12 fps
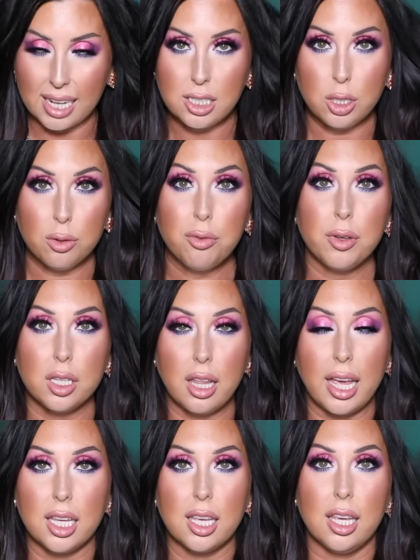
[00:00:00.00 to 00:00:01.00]
I do feel
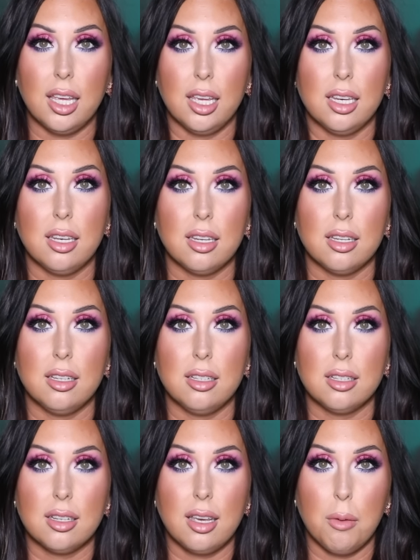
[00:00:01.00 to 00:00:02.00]
like it
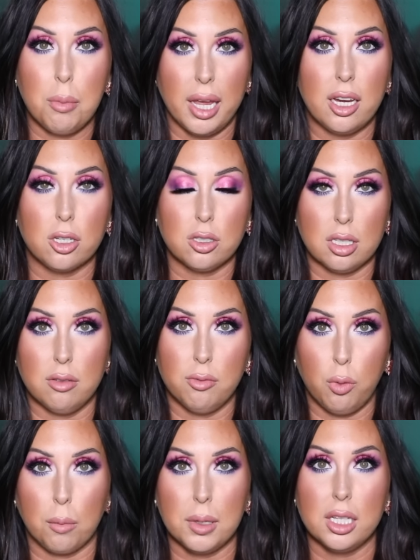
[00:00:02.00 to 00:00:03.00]
compares in
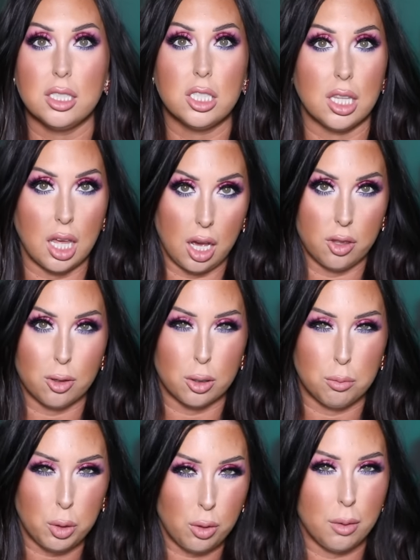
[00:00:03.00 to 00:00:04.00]
formula to the
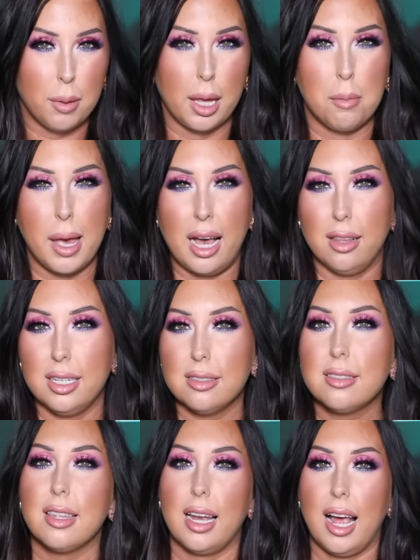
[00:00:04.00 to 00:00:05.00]
other Beauty Bay
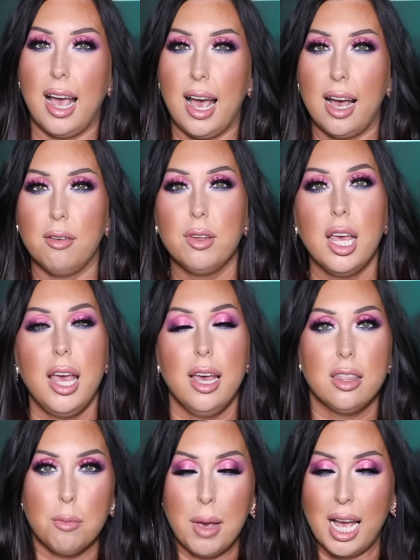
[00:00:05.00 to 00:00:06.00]
palettes that I have.
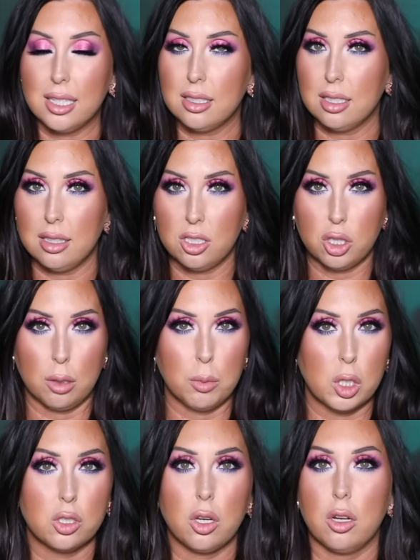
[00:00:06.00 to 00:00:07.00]
The mattes and the
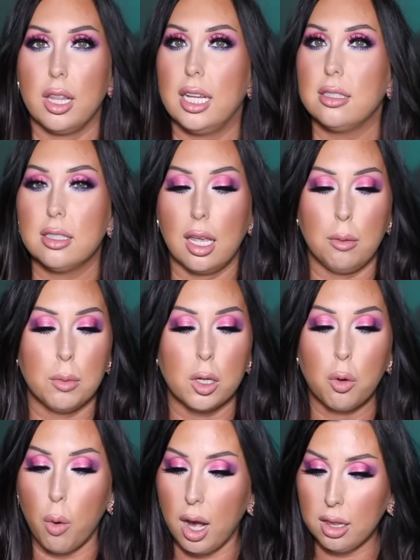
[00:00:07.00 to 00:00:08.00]
shimmers are that same
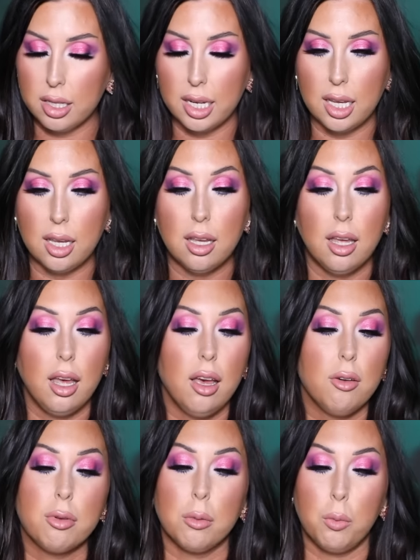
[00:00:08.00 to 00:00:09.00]
quality
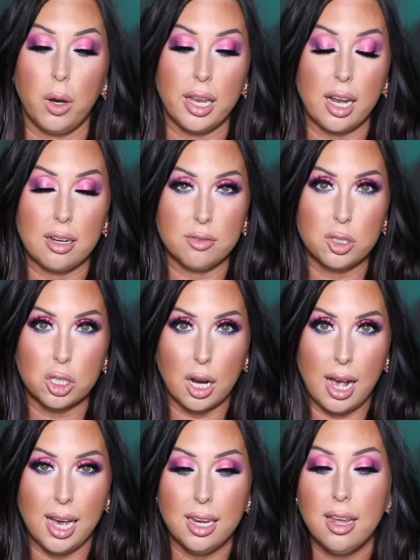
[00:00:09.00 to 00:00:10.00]
from what I've
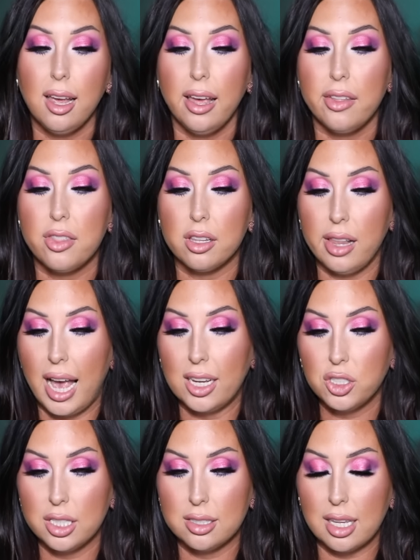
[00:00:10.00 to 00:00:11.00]
tried. The
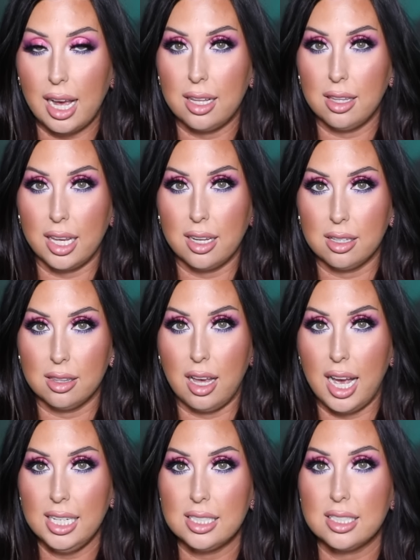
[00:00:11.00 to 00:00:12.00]
lashes I like a
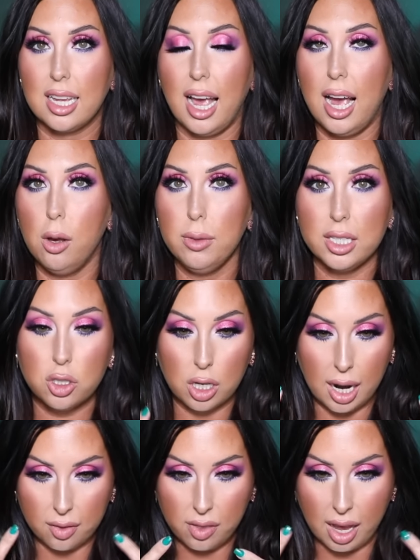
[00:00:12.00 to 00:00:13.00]
lot. I only
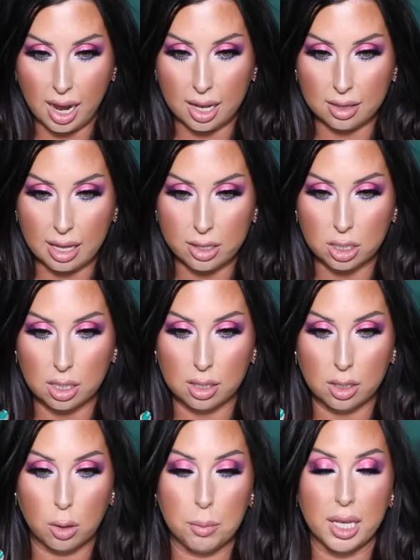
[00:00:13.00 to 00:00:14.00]
tried the eyeliner a
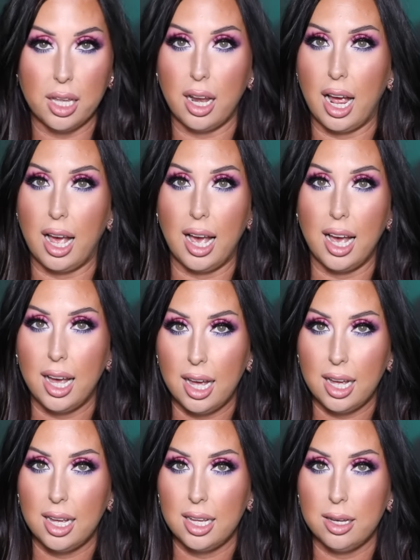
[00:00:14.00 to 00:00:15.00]
little bit.
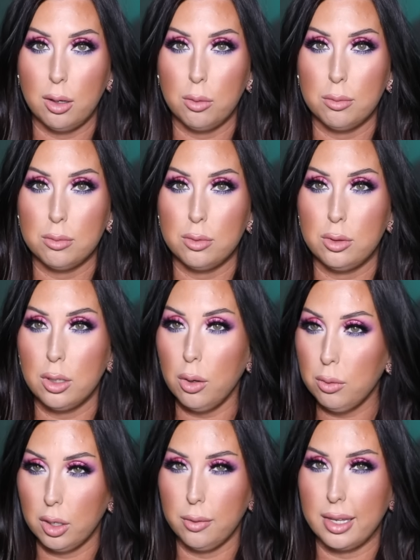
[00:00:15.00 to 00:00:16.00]
I
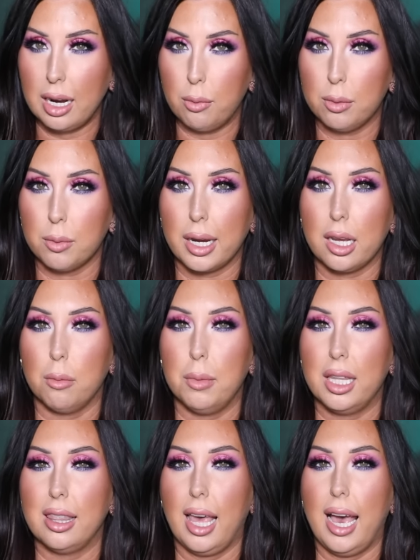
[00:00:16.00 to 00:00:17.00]
don't know that I would
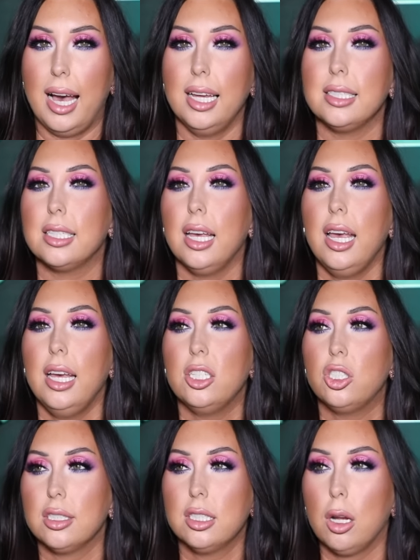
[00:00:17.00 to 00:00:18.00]
recommend that.
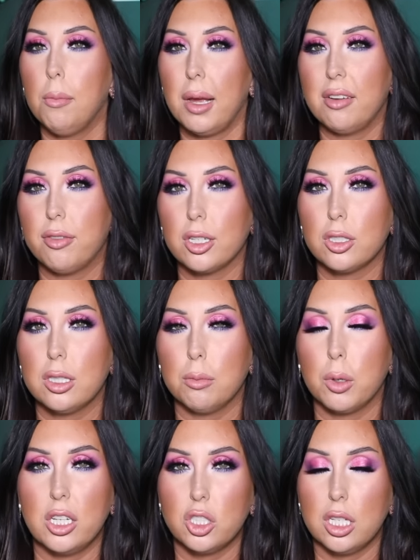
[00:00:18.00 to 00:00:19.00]
Just on my first
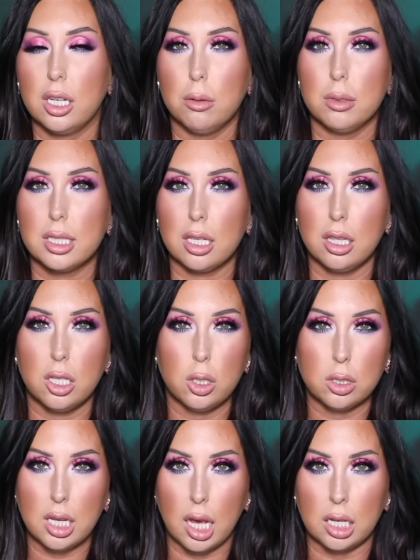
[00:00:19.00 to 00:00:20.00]
impression, it was a
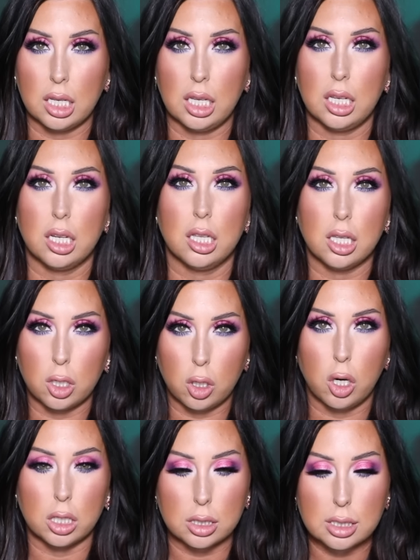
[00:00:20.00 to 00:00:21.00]
little tuggy, a little
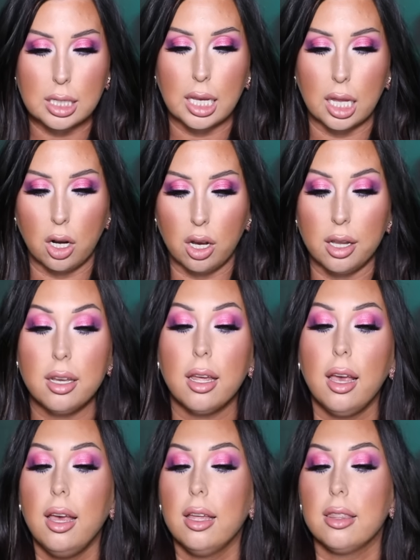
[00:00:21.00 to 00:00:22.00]
hard to get on.
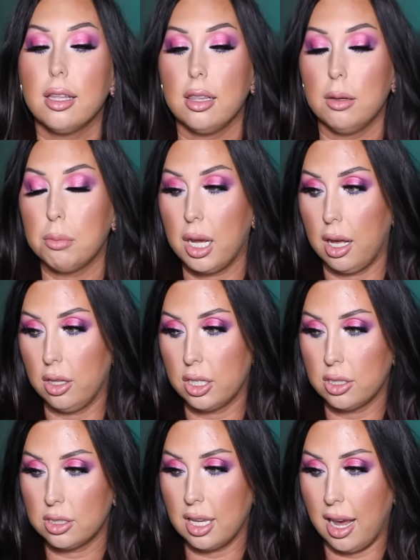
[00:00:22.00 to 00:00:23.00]
The lip
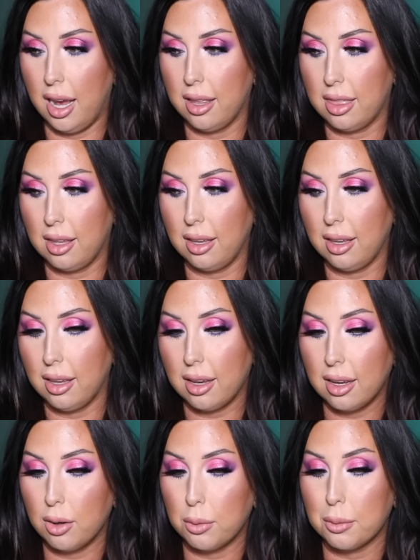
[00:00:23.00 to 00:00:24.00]
colors, I
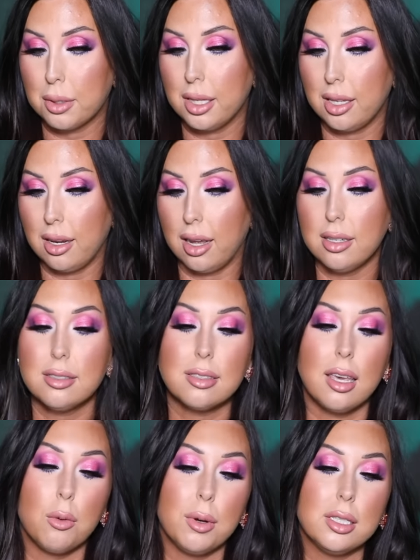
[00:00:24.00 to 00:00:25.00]
think, are really nice.
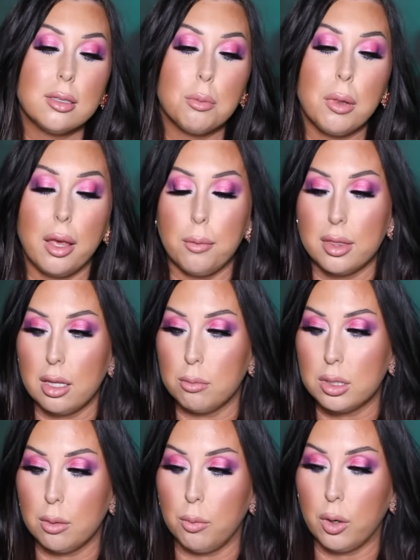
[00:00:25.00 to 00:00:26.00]
Can't wait to play with them
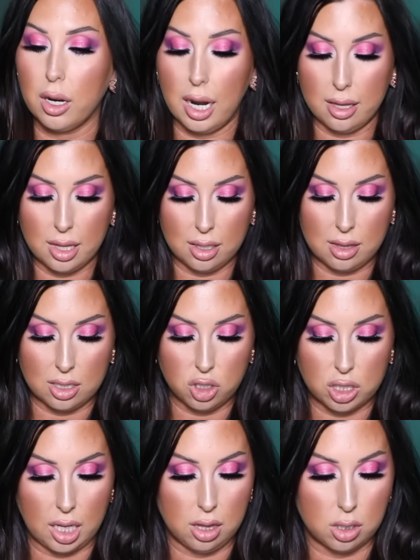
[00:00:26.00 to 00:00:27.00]
some more. I think this
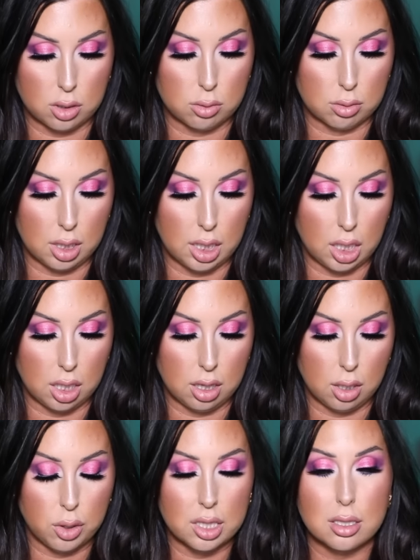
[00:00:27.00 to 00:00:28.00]
shade looks really good
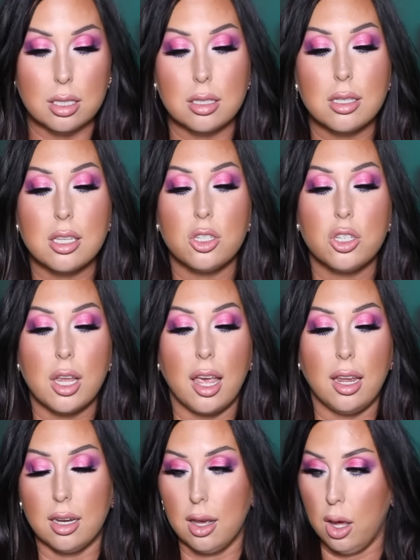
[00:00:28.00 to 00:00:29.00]
though. This is the
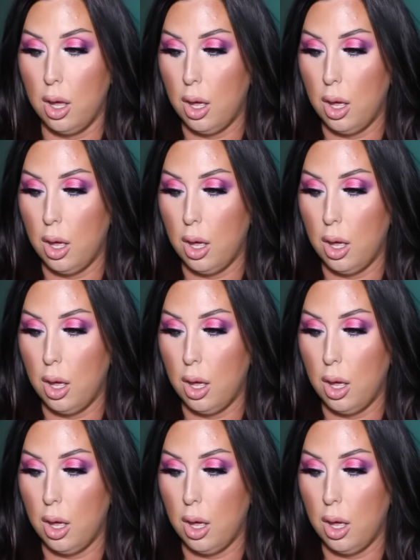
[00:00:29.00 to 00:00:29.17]
shade